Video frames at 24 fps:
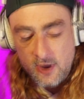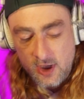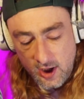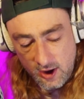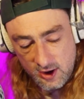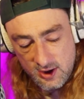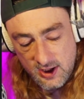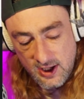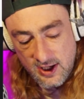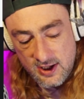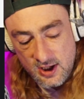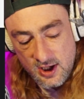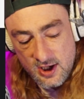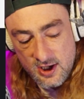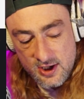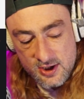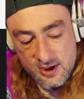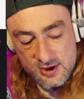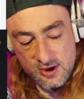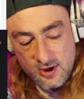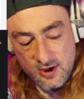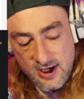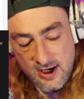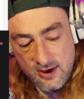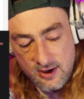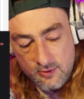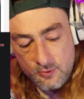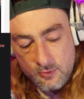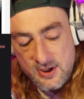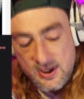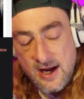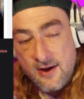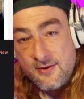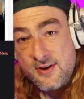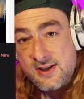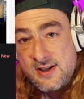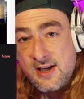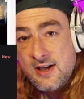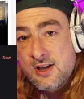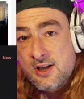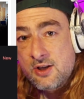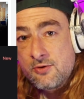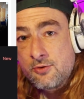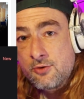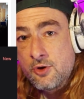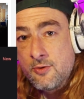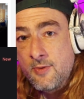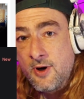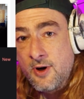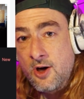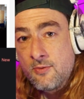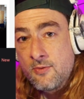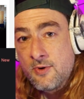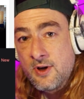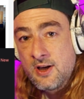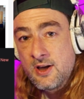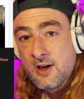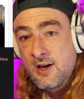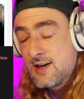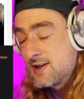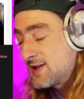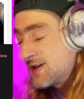Okay, so now we're down this end of the room, aren't we?